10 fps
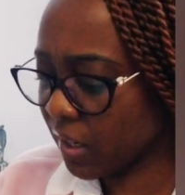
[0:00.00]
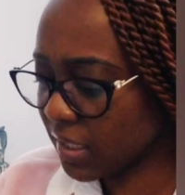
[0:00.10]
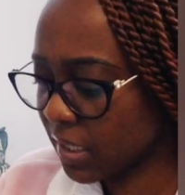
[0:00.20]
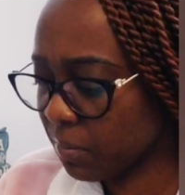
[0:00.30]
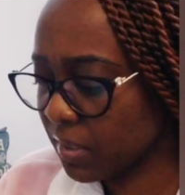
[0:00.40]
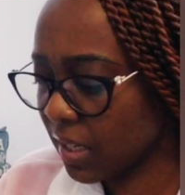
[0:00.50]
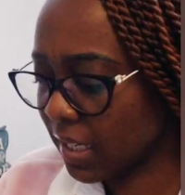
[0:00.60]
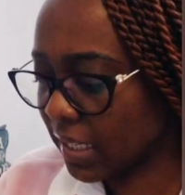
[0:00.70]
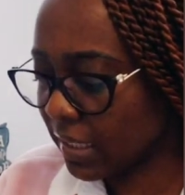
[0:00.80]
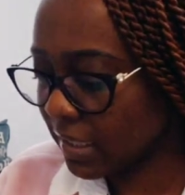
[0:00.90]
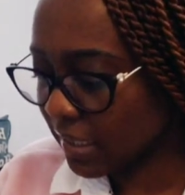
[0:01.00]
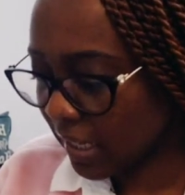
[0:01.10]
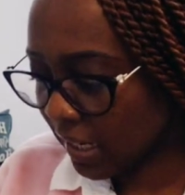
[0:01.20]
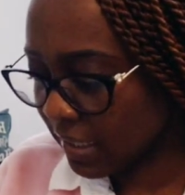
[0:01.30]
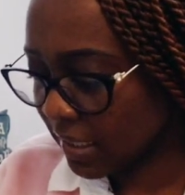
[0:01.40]
accepting and
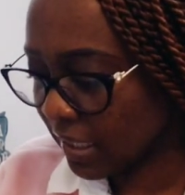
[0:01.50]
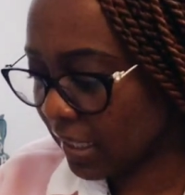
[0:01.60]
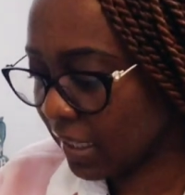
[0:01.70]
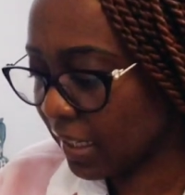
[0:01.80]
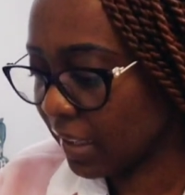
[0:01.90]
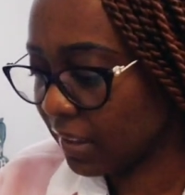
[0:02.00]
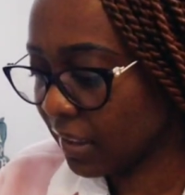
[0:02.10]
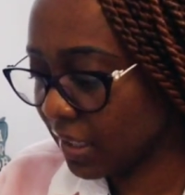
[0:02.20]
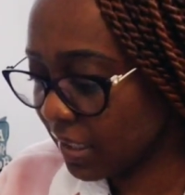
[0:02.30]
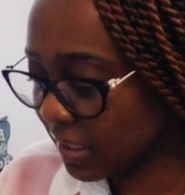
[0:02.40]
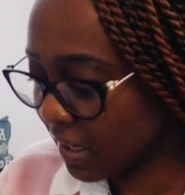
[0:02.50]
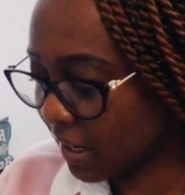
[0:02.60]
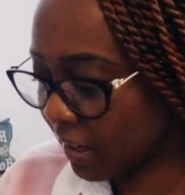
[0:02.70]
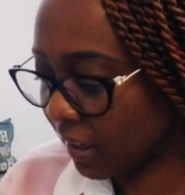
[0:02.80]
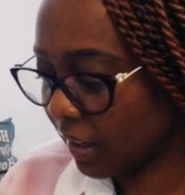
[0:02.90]
understanding,
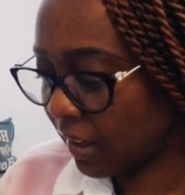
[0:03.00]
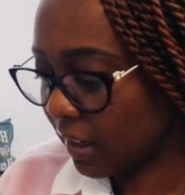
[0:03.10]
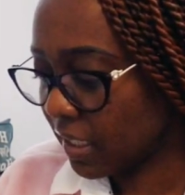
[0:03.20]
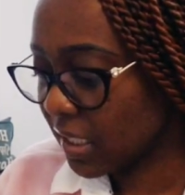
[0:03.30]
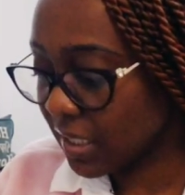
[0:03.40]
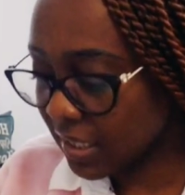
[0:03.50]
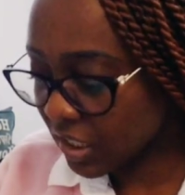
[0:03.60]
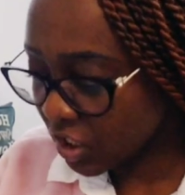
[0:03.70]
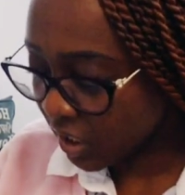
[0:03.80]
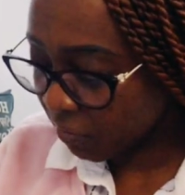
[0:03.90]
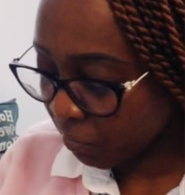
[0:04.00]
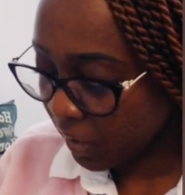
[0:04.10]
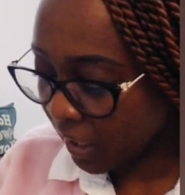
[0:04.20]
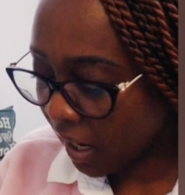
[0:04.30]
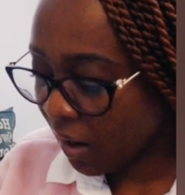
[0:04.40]
leader, decision
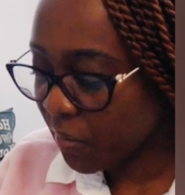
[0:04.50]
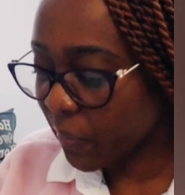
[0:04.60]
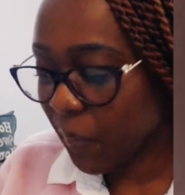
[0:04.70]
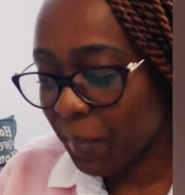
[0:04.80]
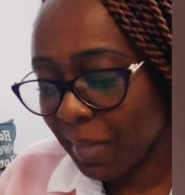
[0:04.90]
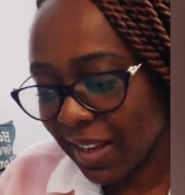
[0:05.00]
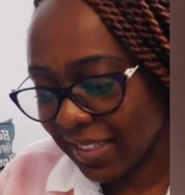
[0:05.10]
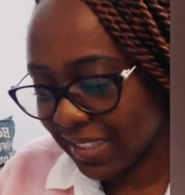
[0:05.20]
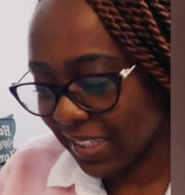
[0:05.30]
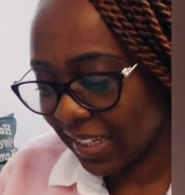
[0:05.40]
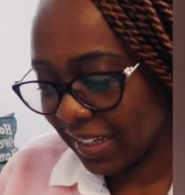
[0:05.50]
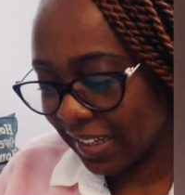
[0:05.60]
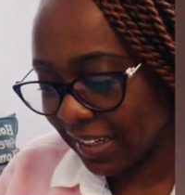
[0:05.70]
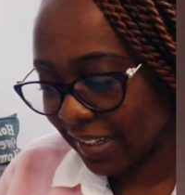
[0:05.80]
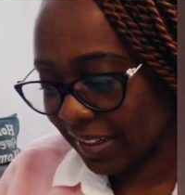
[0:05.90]
maker,
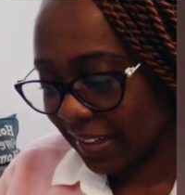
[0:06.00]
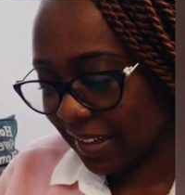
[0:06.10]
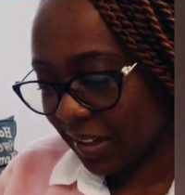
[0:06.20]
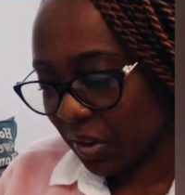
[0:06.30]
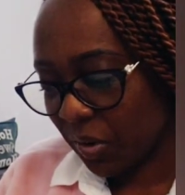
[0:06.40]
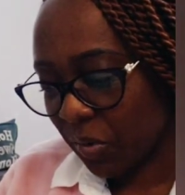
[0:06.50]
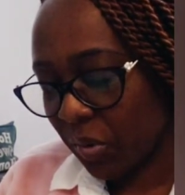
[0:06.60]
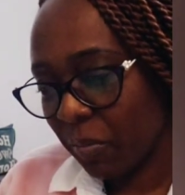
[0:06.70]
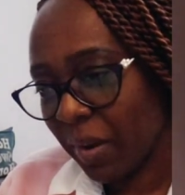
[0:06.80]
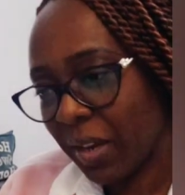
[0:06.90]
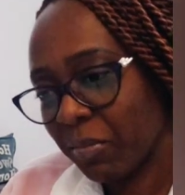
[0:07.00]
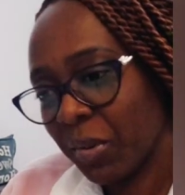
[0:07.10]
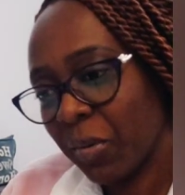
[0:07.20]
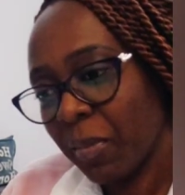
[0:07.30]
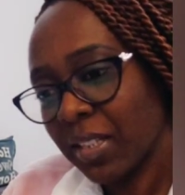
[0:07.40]
romantic. Remind me,
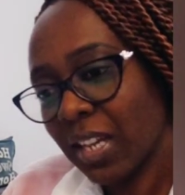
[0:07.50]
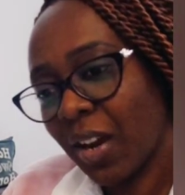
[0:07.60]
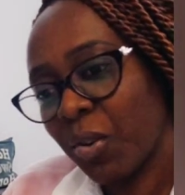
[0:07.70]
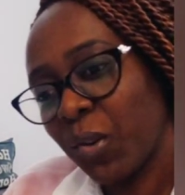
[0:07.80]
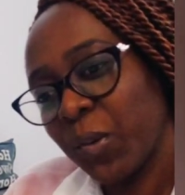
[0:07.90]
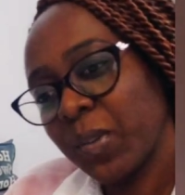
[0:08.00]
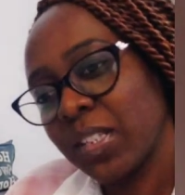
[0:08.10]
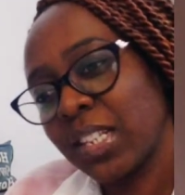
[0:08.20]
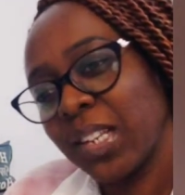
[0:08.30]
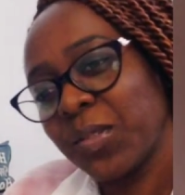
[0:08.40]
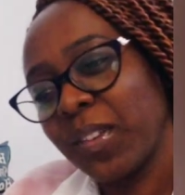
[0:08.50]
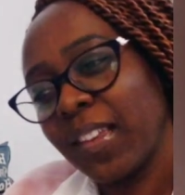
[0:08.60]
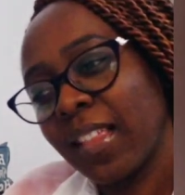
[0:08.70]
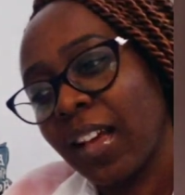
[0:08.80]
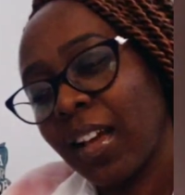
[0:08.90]
no matter how long we stay
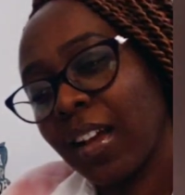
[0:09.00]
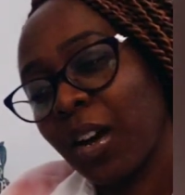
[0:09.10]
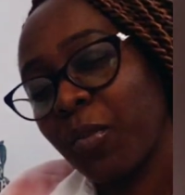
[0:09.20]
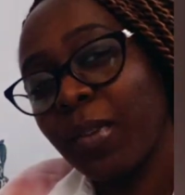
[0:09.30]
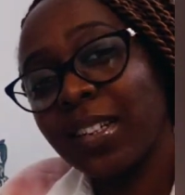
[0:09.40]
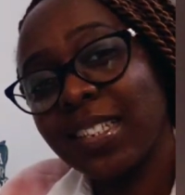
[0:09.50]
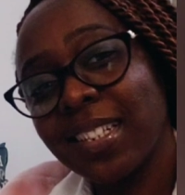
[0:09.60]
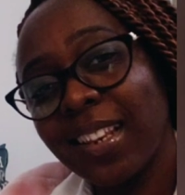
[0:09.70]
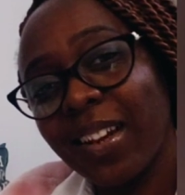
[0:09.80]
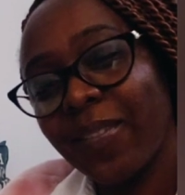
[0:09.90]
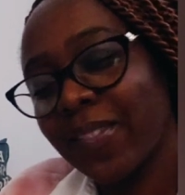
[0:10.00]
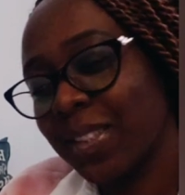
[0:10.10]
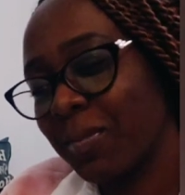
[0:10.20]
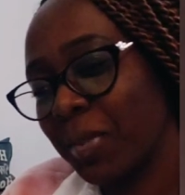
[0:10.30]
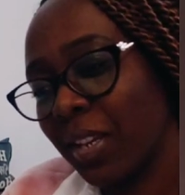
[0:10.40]
together, how much he
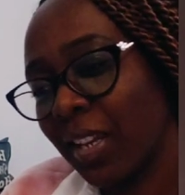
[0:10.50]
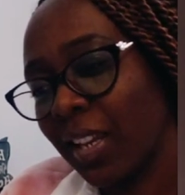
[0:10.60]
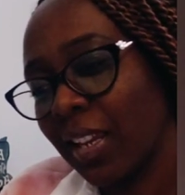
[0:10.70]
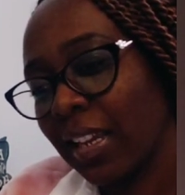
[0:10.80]
loves me.